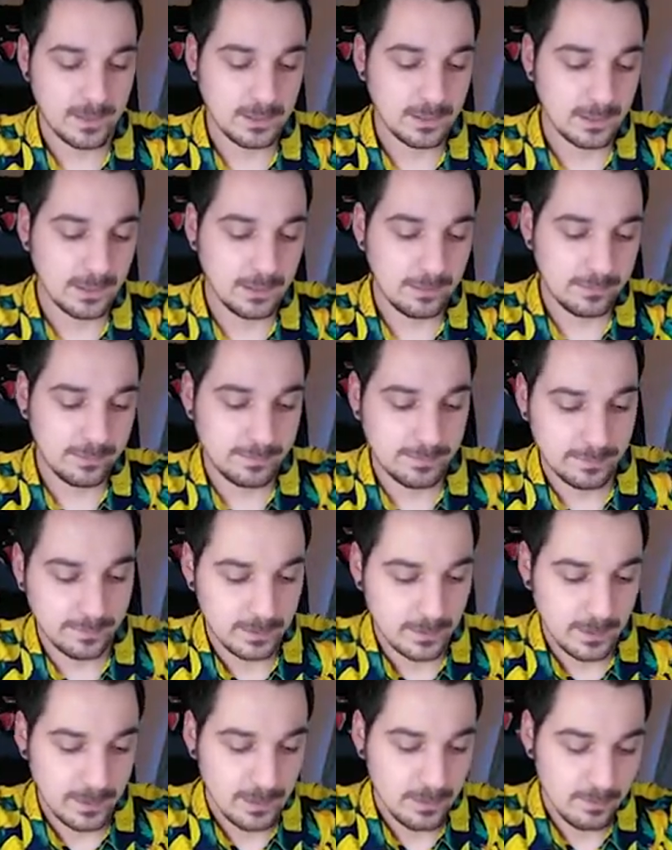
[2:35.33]
Leaf.
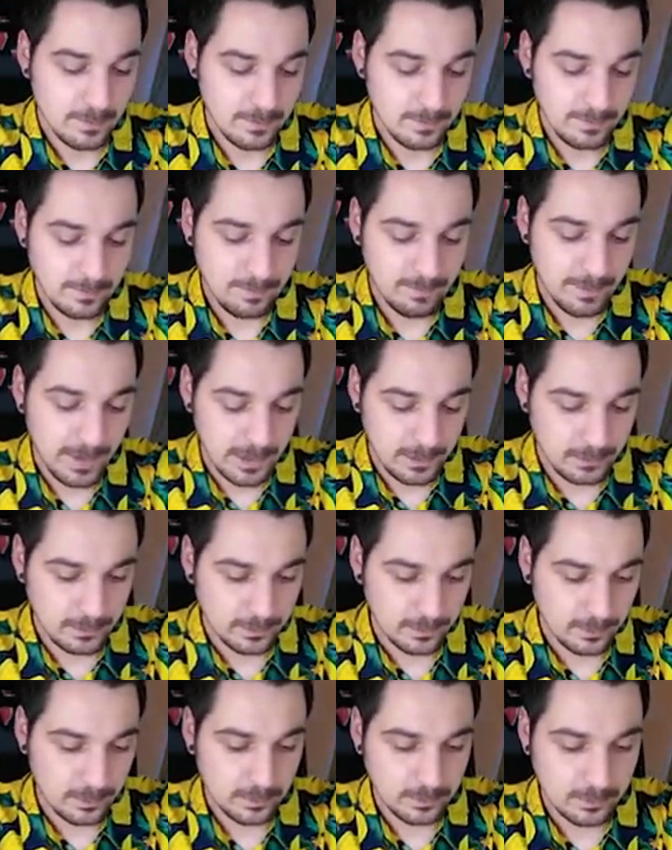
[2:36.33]

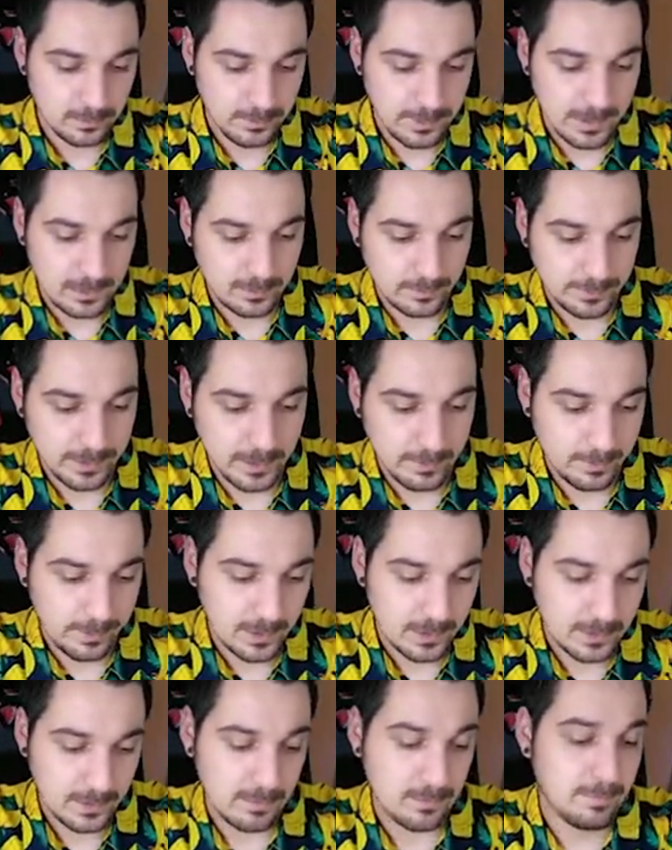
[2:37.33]
Battle. Ooh, Battle via
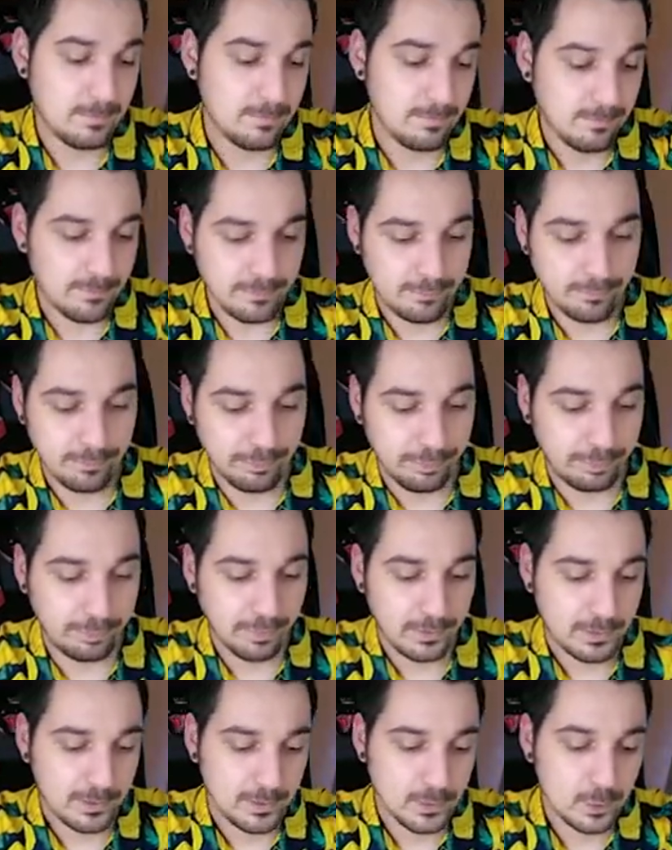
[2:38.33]
P.
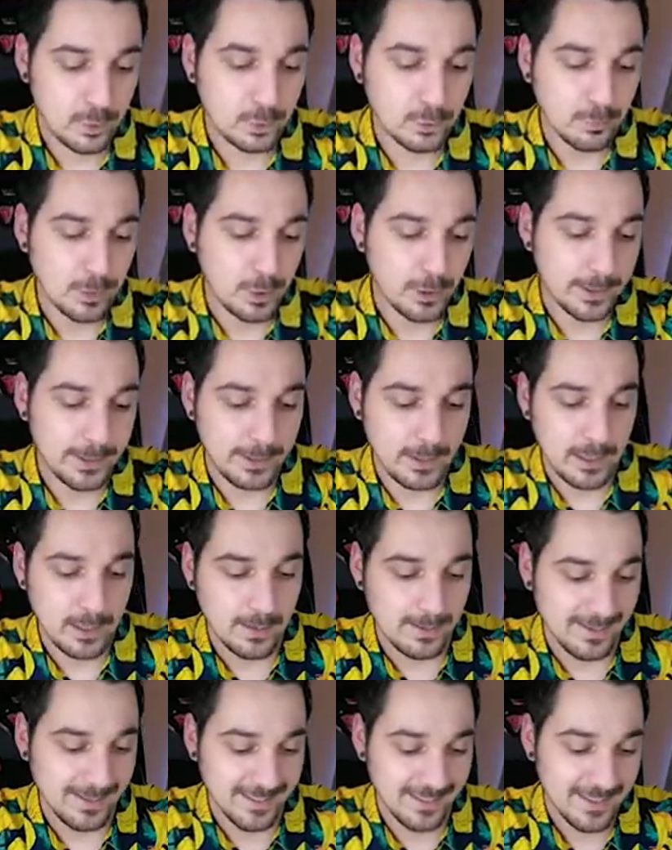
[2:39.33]
Schoolboy.
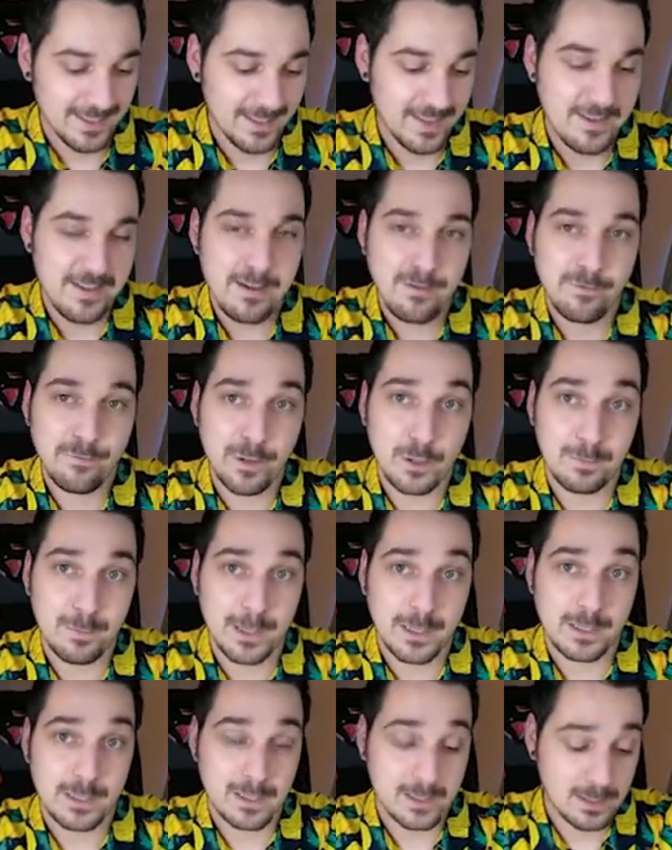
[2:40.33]

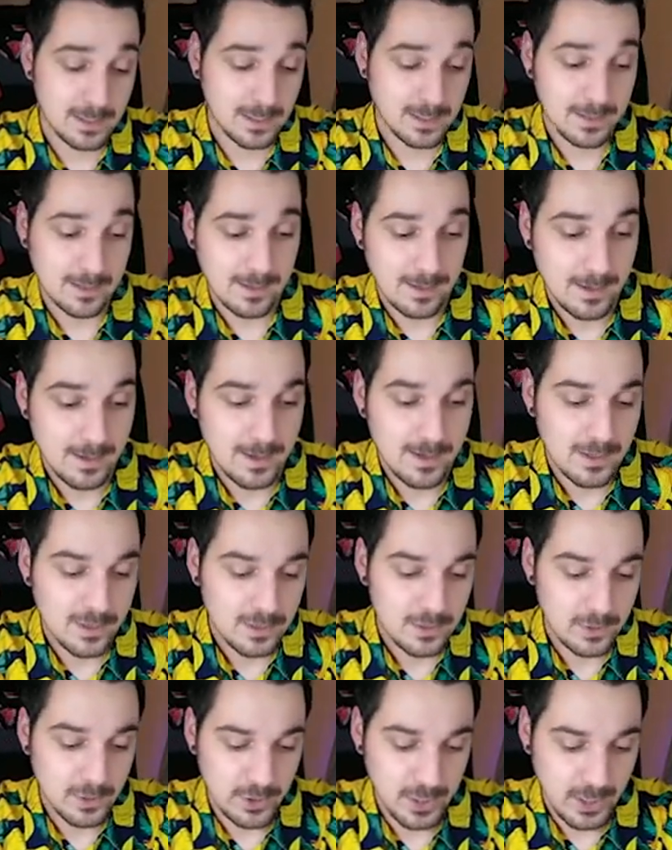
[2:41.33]
Vulpix.
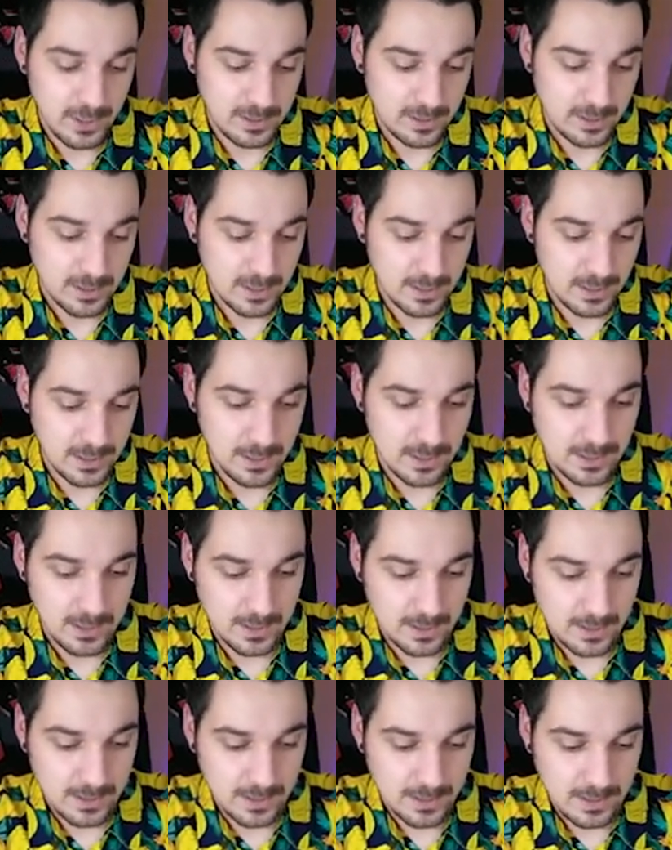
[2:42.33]

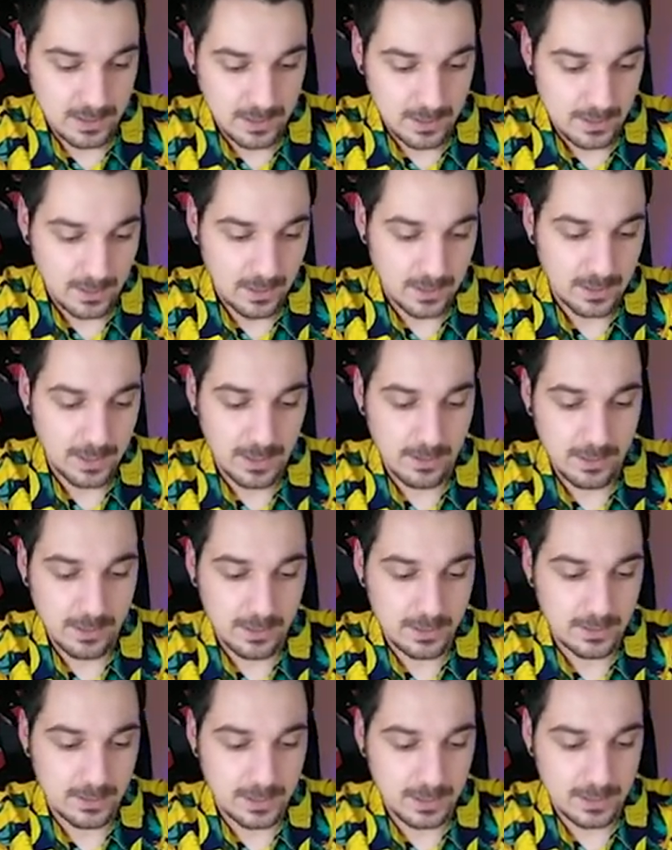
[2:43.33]
Chansey.
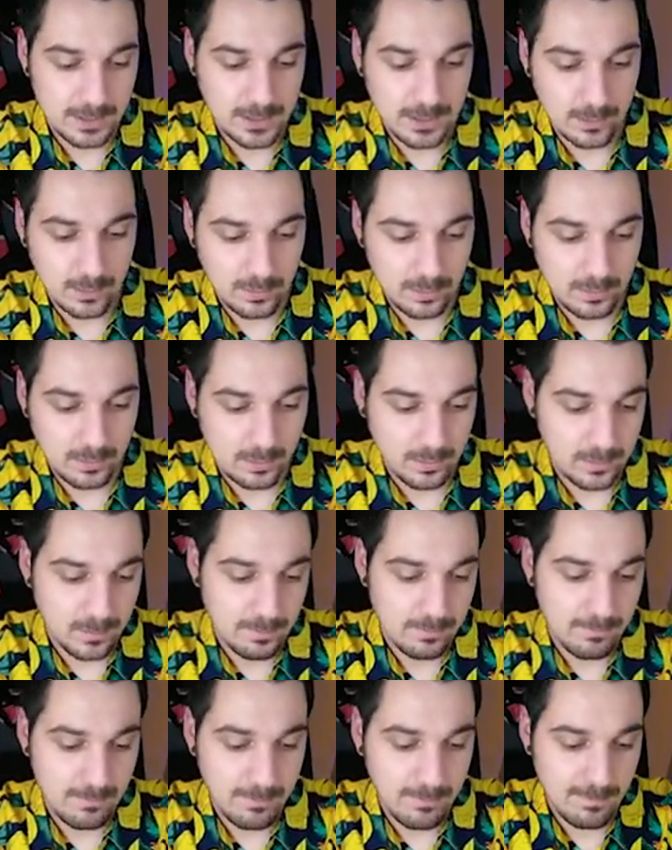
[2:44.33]
Galarian Zigzagoon.
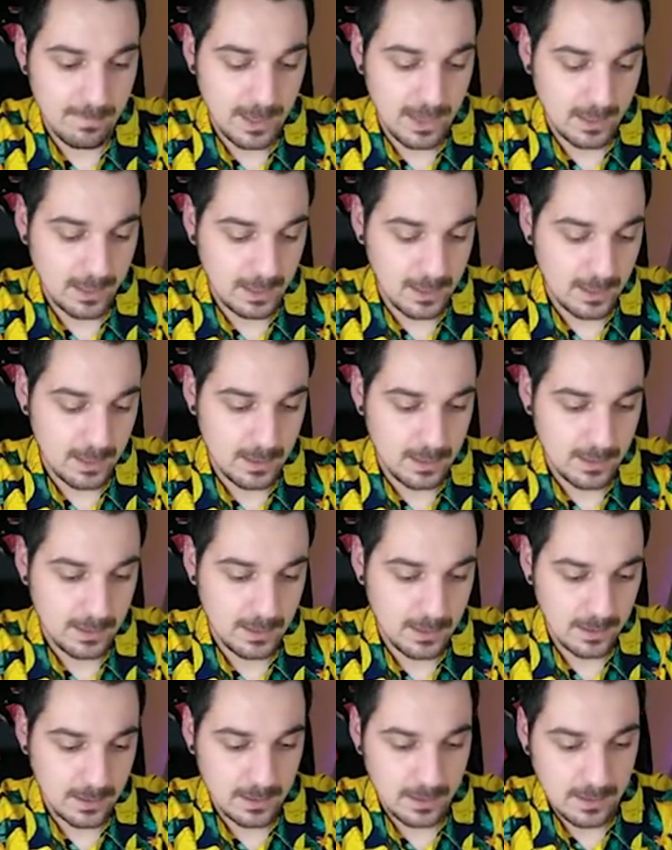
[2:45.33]
Mankey.
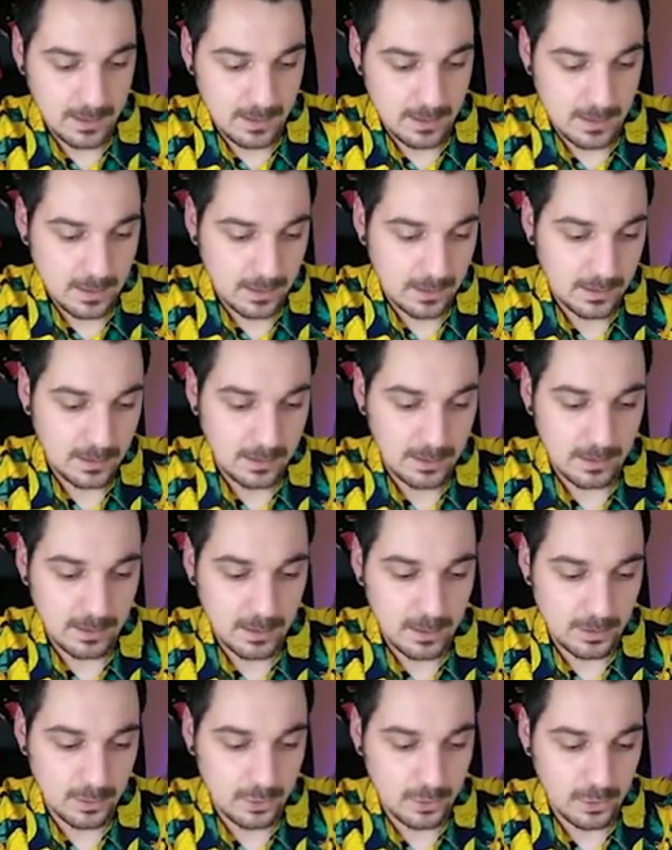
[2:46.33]

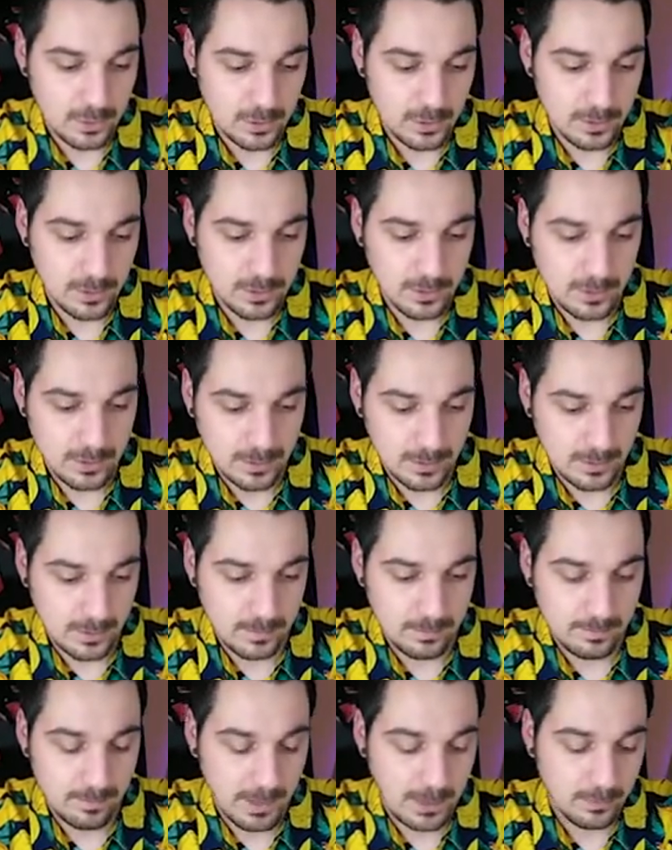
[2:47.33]
Clauncher.
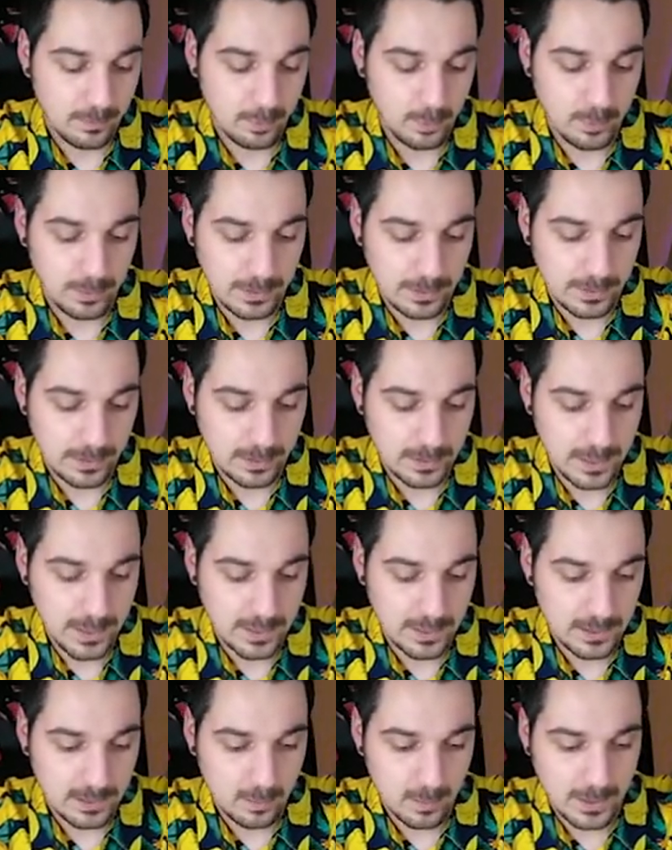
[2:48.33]
Panpour, and the
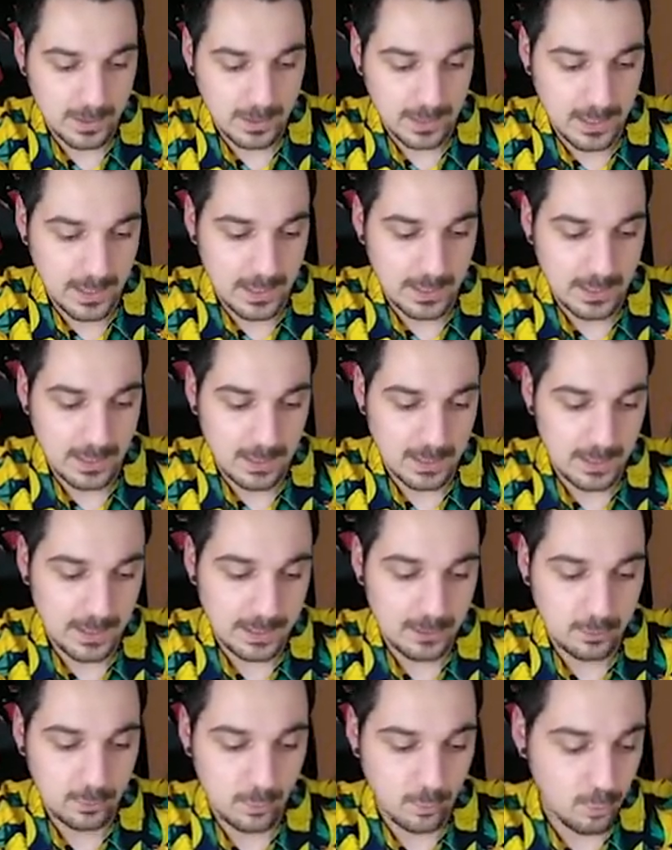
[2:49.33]
last one, a
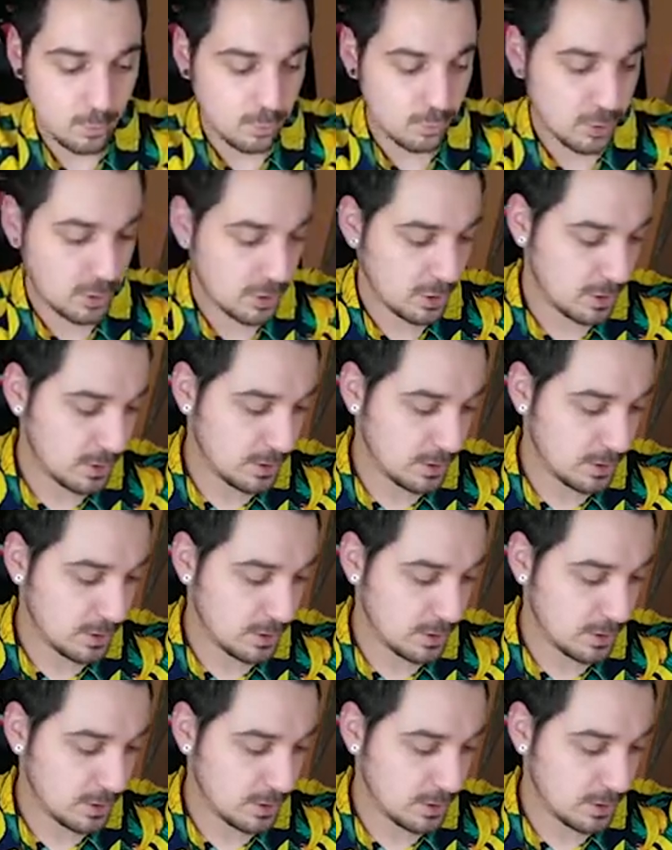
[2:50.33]
Electrode.